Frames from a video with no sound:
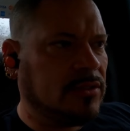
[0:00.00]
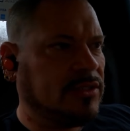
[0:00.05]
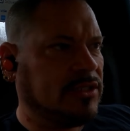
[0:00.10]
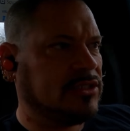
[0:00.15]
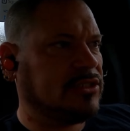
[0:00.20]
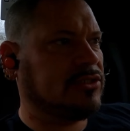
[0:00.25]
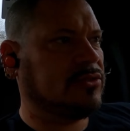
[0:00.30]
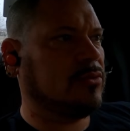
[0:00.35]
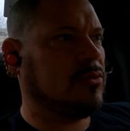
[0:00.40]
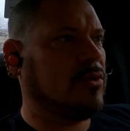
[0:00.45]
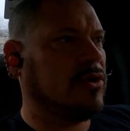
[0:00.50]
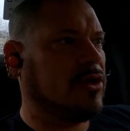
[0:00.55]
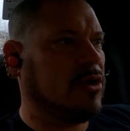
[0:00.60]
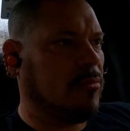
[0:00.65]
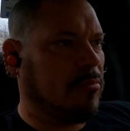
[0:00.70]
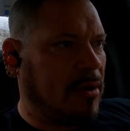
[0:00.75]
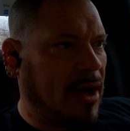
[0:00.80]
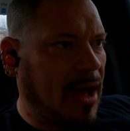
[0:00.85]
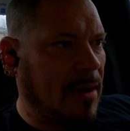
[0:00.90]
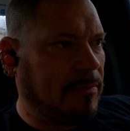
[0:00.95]
This is the one
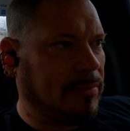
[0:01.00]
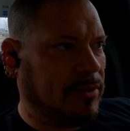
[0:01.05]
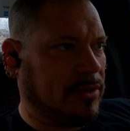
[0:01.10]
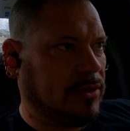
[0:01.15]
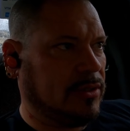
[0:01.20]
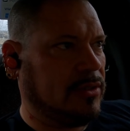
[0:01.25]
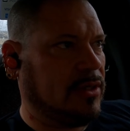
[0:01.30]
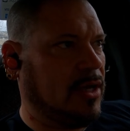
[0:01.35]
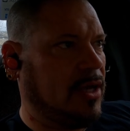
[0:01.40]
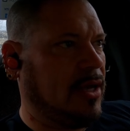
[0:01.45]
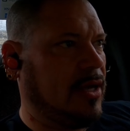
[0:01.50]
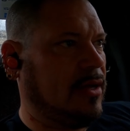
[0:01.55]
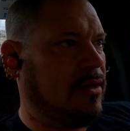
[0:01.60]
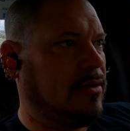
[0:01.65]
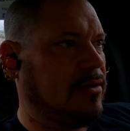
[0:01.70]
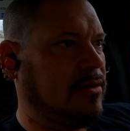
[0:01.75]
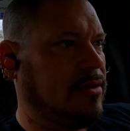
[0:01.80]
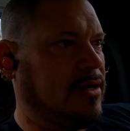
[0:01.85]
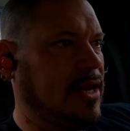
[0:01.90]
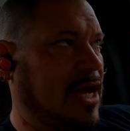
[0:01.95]
on Poplar
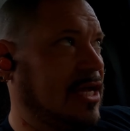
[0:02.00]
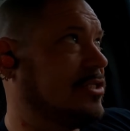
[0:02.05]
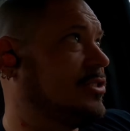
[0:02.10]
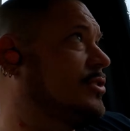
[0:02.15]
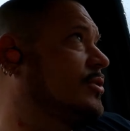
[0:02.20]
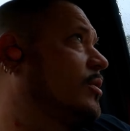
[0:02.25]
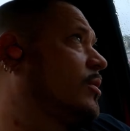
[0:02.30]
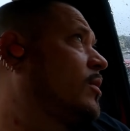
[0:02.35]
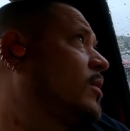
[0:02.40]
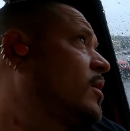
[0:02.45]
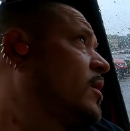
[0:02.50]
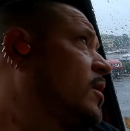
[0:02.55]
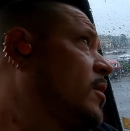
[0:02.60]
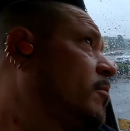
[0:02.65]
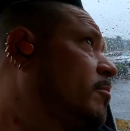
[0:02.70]
uh, National.